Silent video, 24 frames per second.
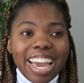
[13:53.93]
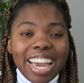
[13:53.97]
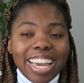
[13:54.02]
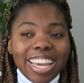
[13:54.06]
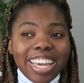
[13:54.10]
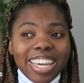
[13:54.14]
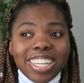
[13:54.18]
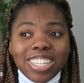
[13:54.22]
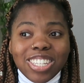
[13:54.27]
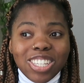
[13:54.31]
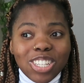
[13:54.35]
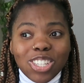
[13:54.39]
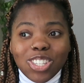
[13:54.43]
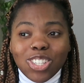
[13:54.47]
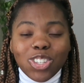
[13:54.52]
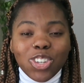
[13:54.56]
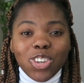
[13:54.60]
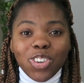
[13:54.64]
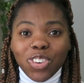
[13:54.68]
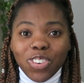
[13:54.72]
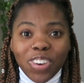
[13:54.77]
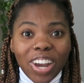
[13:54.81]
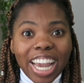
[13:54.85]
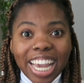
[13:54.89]
it's just
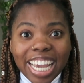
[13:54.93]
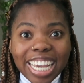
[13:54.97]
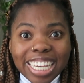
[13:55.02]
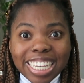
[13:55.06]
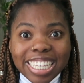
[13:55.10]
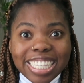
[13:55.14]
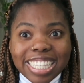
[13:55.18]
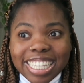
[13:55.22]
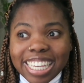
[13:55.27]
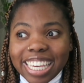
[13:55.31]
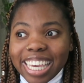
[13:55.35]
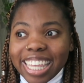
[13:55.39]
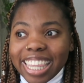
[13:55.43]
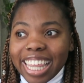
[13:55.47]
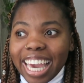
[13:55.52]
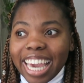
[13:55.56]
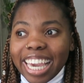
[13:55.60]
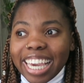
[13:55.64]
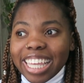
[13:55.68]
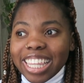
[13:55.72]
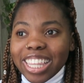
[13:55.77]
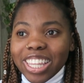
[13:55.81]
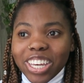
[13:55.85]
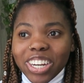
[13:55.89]
crazy,
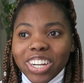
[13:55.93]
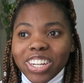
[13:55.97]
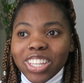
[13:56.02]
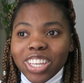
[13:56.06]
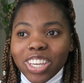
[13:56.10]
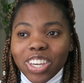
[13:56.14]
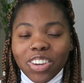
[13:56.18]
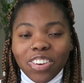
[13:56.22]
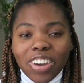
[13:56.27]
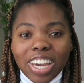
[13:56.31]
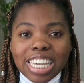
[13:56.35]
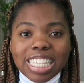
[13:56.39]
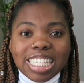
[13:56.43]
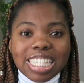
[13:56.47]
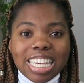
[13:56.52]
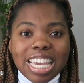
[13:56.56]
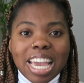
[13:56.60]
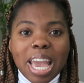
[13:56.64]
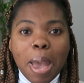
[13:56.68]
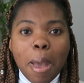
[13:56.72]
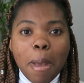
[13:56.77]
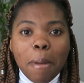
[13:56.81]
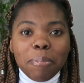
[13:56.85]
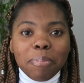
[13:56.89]
like literally
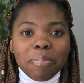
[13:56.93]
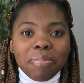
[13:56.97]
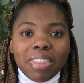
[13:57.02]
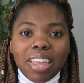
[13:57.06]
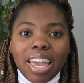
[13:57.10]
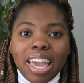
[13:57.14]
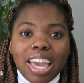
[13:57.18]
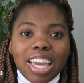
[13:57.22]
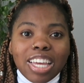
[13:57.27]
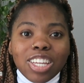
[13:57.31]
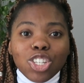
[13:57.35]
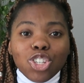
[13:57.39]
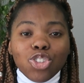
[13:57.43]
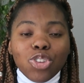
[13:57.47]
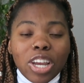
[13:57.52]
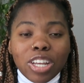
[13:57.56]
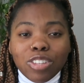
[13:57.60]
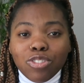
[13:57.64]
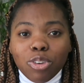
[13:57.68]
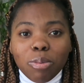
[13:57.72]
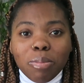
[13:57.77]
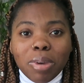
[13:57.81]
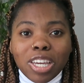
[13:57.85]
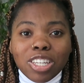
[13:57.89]
crazy. And
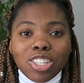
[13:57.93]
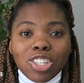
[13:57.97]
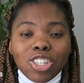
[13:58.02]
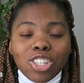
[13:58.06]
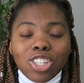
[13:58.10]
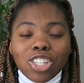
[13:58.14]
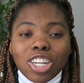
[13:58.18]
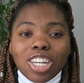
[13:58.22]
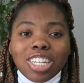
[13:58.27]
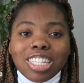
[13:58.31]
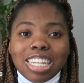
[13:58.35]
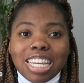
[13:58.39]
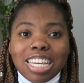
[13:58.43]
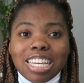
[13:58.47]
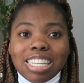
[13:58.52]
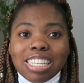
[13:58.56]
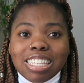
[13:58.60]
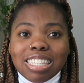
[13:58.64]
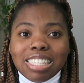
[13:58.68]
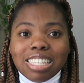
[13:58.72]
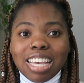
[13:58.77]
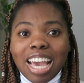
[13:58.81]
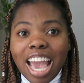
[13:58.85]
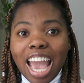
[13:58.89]
Transformation Church
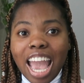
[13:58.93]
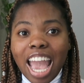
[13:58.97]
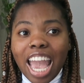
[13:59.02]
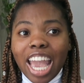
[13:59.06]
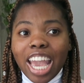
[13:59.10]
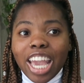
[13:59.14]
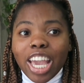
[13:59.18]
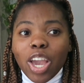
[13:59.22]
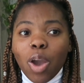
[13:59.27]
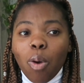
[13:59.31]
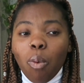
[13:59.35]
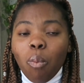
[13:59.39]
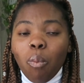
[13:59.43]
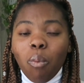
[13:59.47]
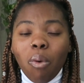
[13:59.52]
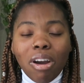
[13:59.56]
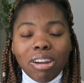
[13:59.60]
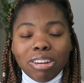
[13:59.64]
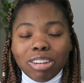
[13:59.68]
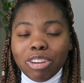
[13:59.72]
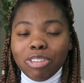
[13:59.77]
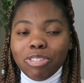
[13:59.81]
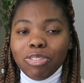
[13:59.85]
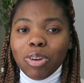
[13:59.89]
is a
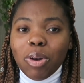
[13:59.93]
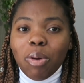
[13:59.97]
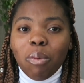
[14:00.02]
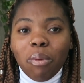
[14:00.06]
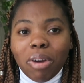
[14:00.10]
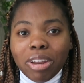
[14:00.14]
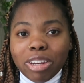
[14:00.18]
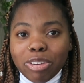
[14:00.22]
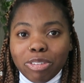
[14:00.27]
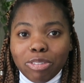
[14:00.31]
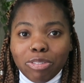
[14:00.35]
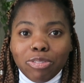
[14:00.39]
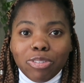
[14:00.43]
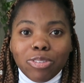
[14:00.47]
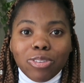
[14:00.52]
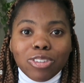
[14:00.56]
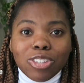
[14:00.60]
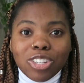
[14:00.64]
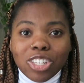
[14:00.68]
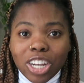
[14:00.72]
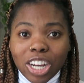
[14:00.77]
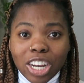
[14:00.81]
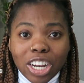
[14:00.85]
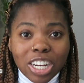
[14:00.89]
wonderful
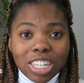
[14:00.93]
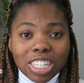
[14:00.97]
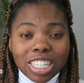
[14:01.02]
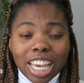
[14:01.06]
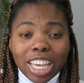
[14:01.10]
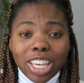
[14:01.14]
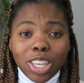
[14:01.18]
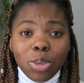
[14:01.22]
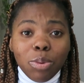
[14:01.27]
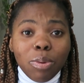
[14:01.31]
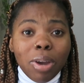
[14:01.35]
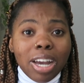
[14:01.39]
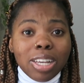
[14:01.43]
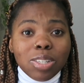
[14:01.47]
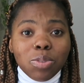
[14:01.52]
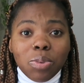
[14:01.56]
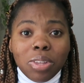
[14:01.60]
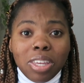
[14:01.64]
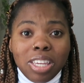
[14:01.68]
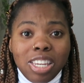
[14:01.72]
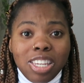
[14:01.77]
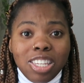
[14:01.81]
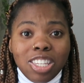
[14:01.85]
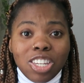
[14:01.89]
church. Like you guys
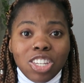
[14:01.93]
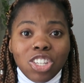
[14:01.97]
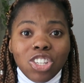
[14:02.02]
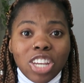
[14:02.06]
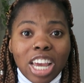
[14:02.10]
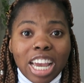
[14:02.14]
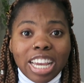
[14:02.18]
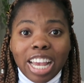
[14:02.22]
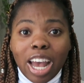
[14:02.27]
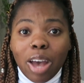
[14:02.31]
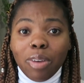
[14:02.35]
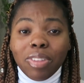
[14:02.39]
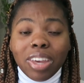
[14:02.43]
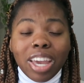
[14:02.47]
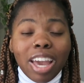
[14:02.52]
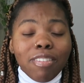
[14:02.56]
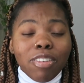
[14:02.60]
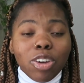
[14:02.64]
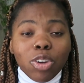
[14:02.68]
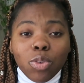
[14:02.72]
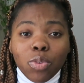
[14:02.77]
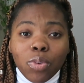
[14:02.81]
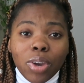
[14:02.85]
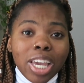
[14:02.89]
really need to check out. They
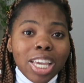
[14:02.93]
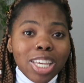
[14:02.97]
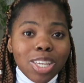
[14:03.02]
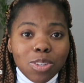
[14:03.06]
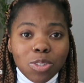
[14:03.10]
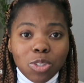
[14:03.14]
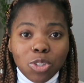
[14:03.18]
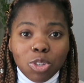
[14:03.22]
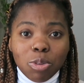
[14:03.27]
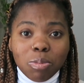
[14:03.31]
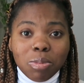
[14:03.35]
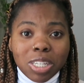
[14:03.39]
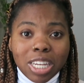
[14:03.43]
have a great YouTube